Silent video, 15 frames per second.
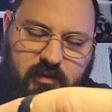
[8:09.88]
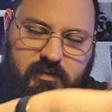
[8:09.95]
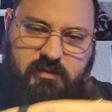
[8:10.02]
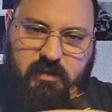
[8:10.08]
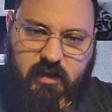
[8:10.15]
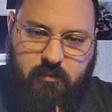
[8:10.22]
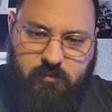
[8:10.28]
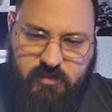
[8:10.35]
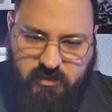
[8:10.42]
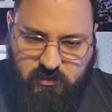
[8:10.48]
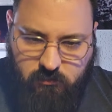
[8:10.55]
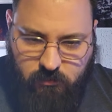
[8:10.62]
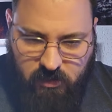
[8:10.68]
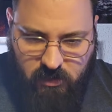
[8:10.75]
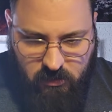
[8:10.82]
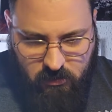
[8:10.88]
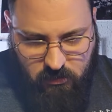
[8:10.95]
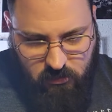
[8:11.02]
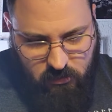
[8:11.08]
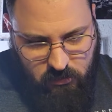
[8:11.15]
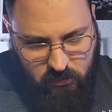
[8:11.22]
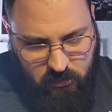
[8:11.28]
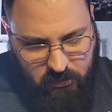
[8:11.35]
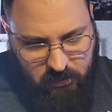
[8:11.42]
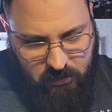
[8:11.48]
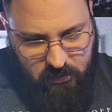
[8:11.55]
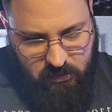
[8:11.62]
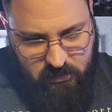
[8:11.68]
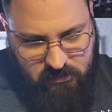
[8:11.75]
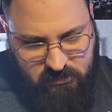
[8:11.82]
So I'm assuming
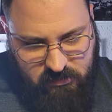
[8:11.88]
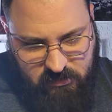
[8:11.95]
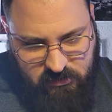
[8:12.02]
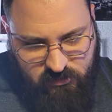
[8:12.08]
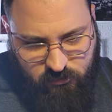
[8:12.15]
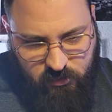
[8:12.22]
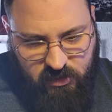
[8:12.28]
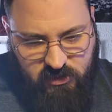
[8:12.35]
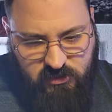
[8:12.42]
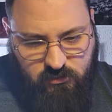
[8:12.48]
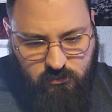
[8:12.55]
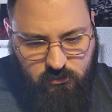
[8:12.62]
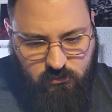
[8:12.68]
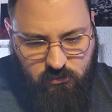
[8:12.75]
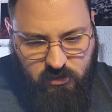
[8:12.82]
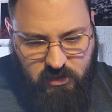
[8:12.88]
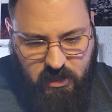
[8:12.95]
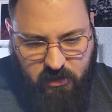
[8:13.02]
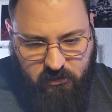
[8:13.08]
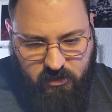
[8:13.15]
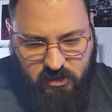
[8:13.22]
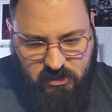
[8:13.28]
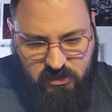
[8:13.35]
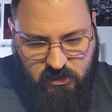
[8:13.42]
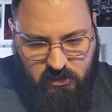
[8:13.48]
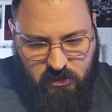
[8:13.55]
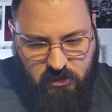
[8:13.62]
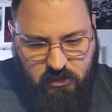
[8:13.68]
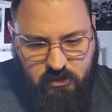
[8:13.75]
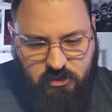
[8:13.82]
it says 22 karat
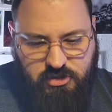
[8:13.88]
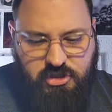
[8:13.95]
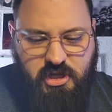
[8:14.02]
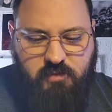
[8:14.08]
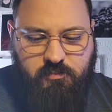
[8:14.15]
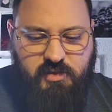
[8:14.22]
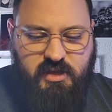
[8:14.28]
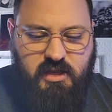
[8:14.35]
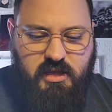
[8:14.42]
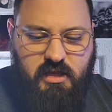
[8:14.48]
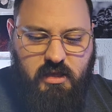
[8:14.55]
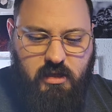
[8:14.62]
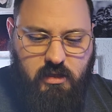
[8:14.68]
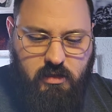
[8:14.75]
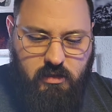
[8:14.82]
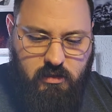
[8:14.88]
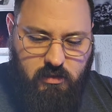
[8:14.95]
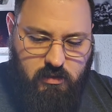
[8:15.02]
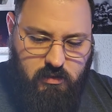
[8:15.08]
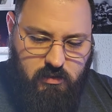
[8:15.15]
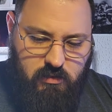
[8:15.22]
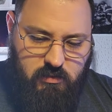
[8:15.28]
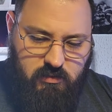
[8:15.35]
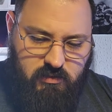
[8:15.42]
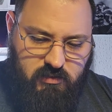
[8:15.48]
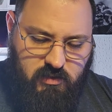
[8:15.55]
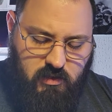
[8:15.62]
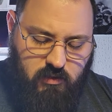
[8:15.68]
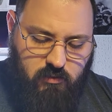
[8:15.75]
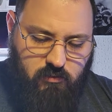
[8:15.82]
GP.
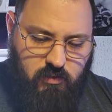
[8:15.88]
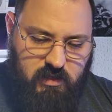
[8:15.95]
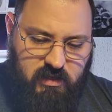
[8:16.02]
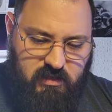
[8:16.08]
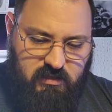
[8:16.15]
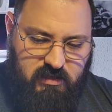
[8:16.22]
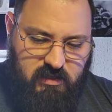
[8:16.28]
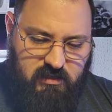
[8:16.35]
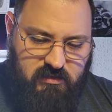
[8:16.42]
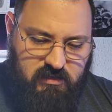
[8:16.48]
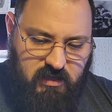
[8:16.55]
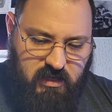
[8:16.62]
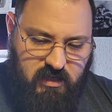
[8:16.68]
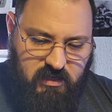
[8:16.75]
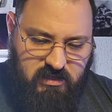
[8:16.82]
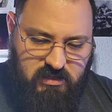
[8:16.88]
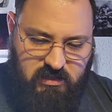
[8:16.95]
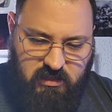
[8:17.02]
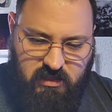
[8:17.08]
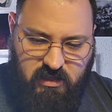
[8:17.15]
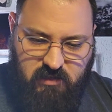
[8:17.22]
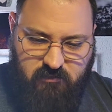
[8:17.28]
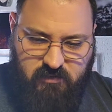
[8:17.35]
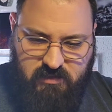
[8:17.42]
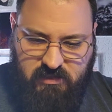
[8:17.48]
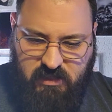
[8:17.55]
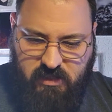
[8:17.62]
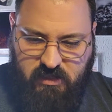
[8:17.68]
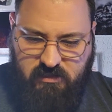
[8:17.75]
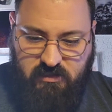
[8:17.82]
So it doesn't actually give a
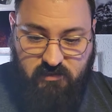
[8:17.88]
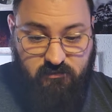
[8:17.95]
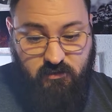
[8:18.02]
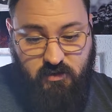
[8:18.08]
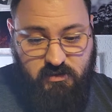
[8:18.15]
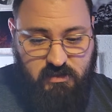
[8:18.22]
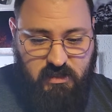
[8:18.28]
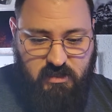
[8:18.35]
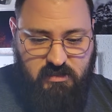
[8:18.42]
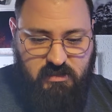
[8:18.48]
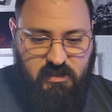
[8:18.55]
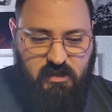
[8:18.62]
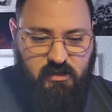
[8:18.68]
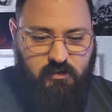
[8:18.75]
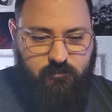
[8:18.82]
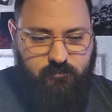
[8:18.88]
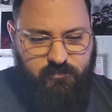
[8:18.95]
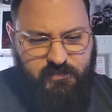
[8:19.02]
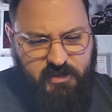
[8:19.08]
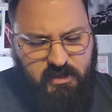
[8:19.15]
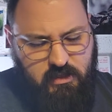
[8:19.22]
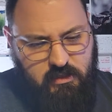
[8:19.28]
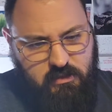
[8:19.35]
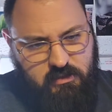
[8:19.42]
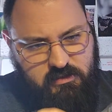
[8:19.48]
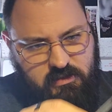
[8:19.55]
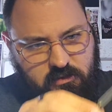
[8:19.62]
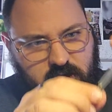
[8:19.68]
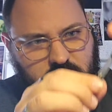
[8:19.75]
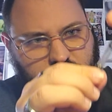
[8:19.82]
size as far as I can tell. Let's
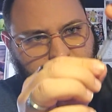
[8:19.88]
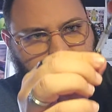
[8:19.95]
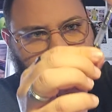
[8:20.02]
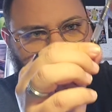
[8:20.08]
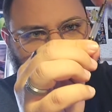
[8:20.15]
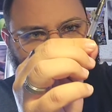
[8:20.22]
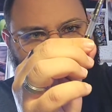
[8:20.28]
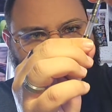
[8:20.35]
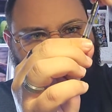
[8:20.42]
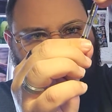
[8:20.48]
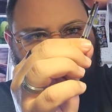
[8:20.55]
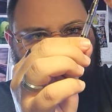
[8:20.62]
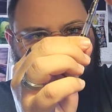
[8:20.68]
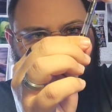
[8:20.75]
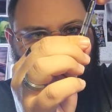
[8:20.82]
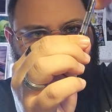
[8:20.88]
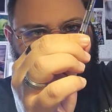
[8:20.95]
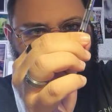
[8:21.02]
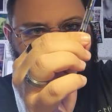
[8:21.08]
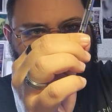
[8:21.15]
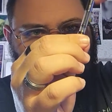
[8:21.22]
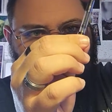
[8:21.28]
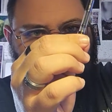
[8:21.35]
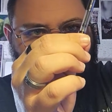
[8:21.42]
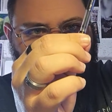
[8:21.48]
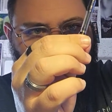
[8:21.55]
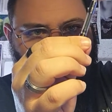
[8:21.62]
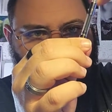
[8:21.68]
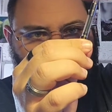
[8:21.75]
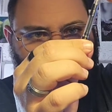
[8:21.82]
go ahead and drop the piston all the way
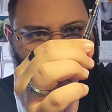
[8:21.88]
down.